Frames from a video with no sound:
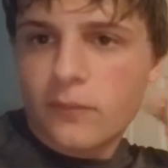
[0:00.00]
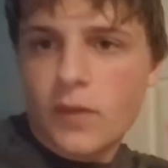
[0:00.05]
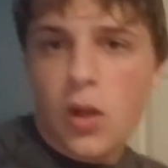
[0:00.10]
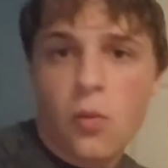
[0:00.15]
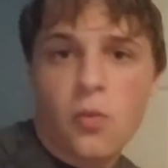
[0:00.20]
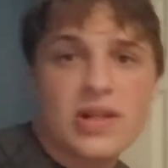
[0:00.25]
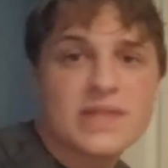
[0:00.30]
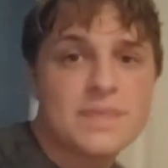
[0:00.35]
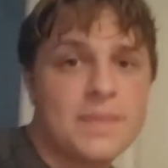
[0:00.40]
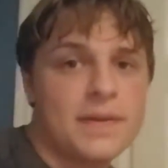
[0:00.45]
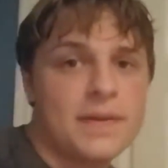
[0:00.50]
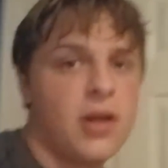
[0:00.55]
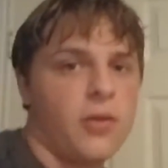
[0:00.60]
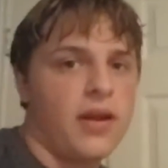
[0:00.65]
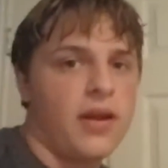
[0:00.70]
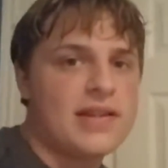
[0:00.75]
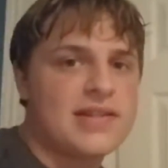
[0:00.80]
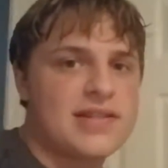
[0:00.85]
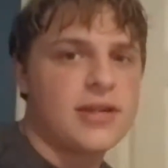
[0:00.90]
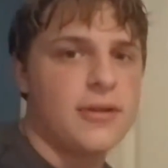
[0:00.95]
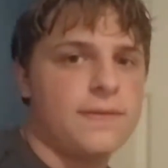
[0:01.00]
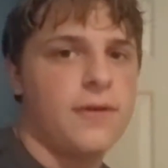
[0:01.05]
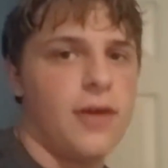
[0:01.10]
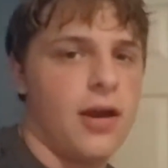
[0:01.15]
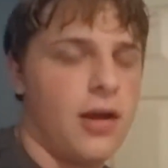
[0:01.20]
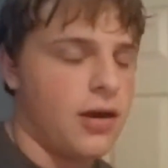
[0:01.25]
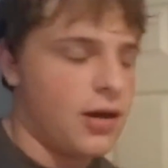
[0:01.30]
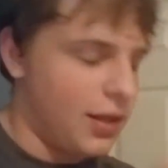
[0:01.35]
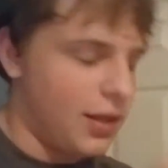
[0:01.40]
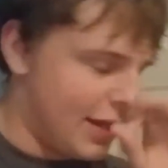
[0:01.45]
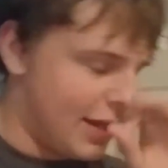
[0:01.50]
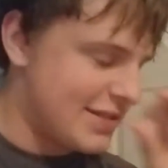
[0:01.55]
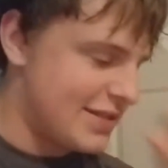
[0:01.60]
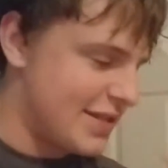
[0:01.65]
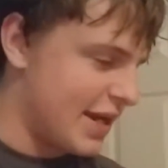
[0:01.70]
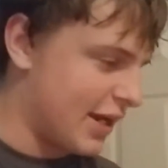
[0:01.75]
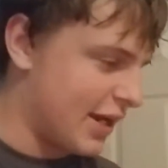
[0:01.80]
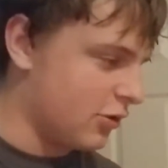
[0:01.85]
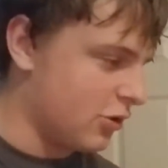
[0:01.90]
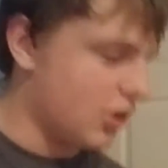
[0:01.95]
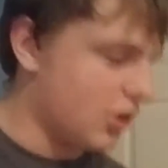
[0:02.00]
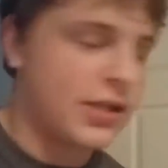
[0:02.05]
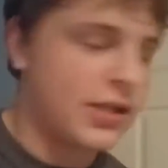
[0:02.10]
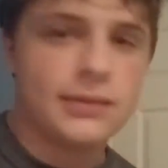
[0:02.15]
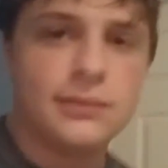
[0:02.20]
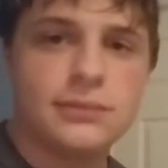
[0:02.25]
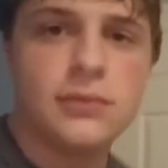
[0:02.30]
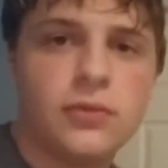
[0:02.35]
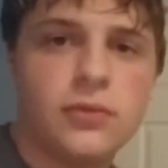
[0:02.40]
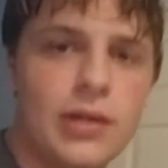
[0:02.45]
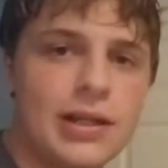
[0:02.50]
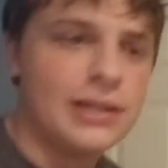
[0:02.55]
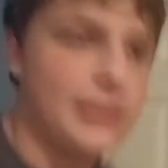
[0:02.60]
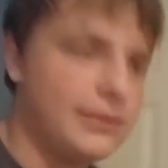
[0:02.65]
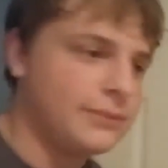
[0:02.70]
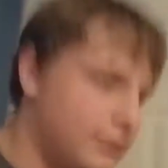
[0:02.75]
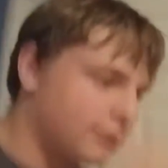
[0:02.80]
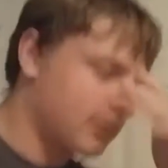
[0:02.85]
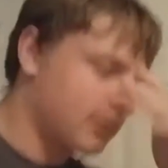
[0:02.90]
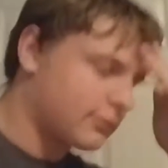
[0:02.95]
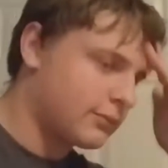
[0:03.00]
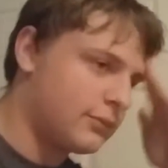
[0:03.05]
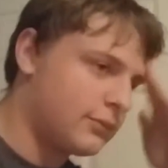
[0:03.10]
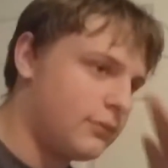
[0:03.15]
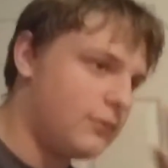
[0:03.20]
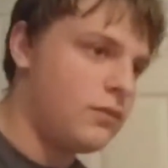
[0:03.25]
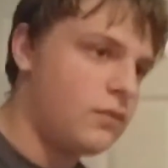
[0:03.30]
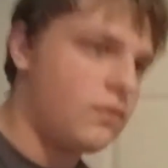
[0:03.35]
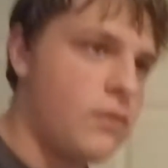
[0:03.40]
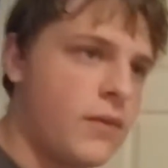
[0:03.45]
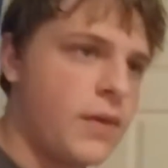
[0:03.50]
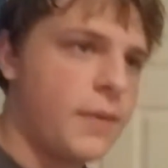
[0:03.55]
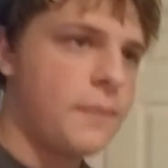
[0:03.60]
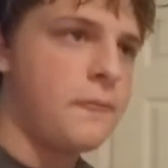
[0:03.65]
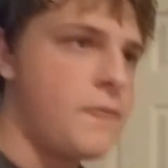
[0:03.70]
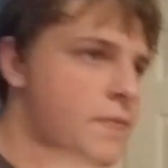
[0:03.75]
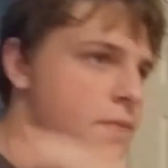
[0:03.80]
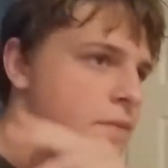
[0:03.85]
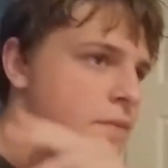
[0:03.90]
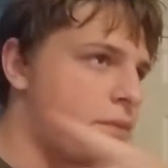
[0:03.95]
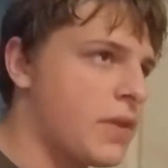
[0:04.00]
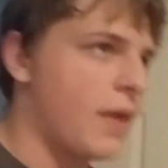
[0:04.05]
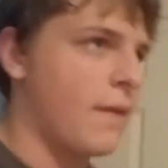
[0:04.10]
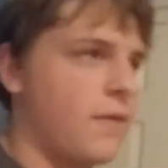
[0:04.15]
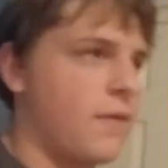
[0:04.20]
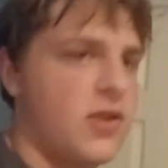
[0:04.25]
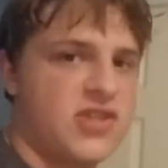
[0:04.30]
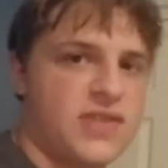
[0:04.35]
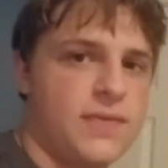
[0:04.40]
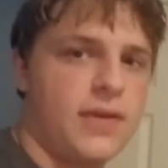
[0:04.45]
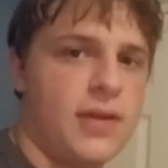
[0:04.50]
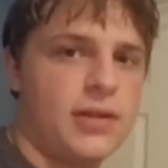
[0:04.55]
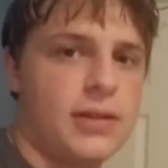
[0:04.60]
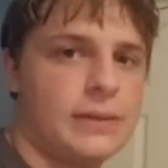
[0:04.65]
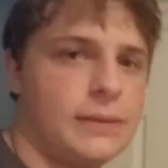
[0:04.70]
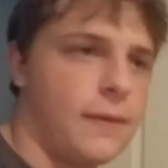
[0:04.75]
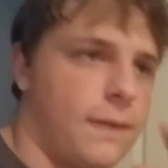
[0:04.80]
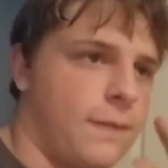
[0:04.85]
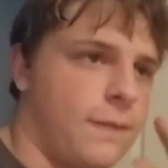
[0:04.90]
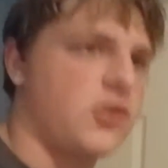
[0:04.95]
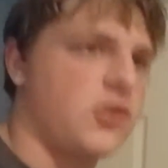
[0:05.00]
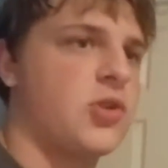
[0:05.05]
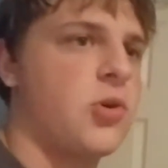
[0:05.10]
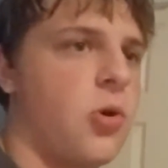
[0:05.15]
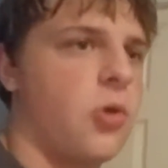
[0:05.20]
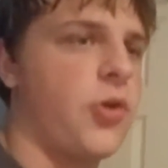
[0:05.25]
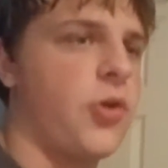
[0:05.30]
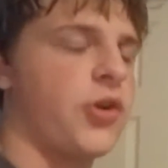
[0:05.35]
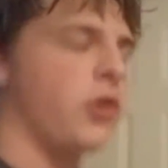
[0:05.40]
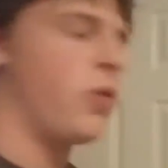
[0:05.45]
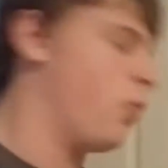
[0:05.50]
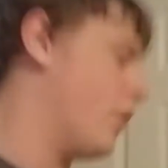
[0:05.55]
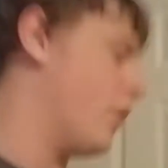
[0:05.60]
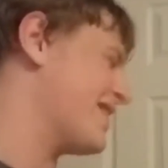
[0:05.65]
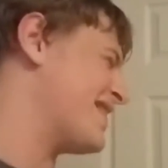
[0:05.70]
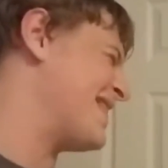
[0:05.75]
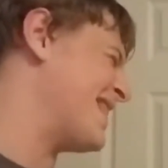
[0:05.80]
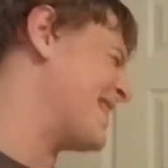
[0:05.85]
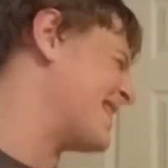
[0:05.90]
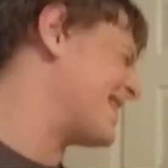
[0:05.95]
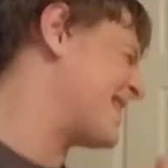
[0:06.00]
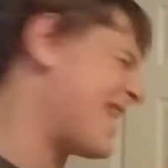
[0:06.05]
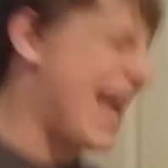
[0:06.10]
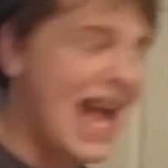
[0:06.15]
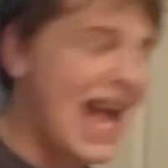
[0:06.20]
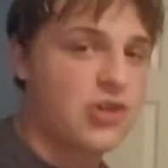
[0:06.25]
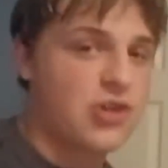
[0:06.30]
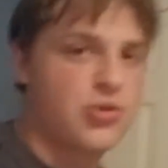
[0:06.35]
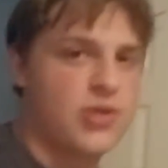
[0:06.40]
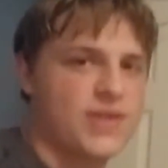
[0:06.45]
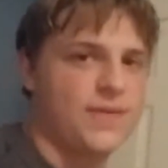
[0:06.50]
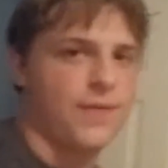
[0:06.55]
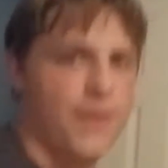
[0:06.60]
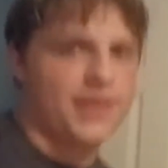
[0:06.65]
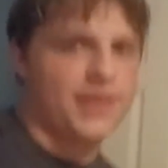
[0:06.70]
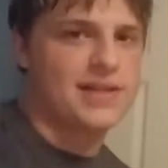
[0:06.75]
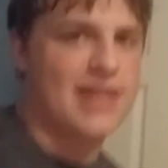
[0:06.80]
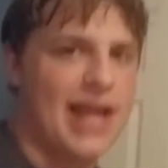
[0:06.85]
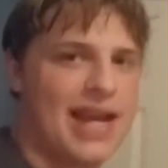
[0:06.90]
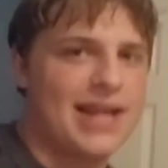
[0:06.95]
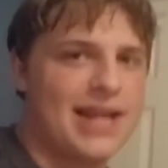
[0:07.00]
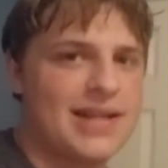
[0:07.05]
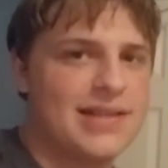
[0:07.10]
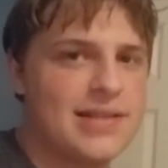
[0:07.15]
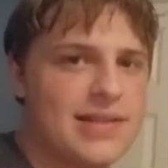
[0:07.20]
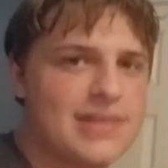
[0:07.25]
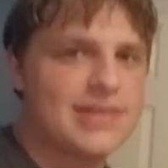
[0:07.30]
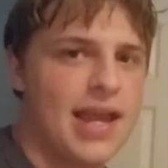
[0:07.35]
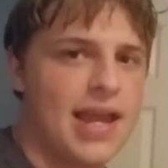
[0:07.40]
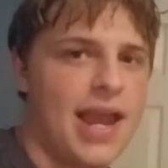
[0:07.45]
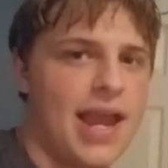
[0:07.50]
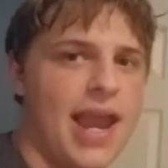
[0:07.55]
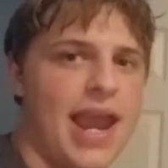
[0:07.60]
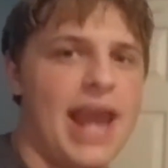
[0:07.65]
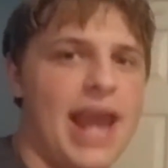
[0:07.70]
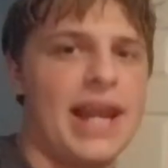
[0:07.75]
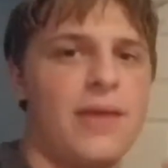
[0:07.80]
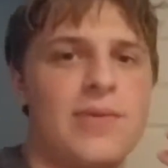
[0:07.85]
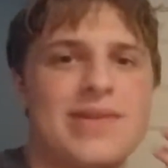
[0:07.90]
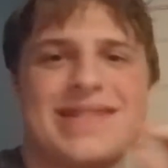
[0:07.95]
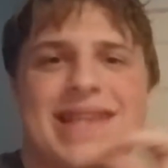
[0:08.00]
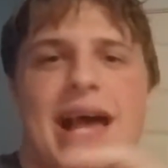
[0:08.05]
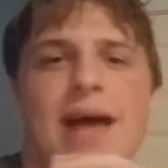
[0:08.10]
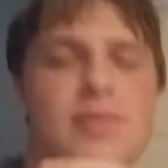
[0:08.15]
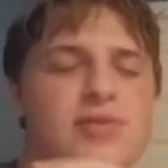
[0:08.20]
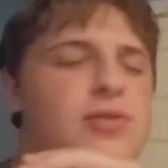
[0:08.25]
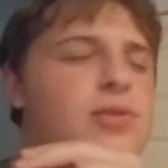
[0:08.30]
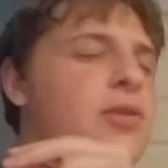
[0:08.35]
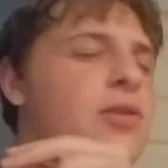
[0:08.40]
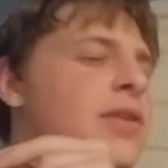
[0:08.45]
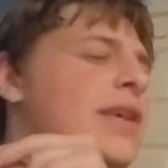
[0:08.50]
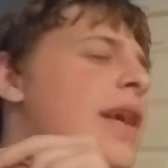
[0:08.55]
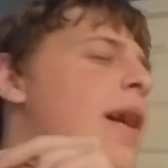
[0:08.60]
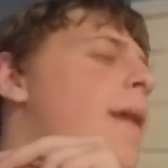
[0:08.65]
what's been going on so far? Let's take a look. Well, first of all, first quarter was disastrous for the Titans, and it was absolutely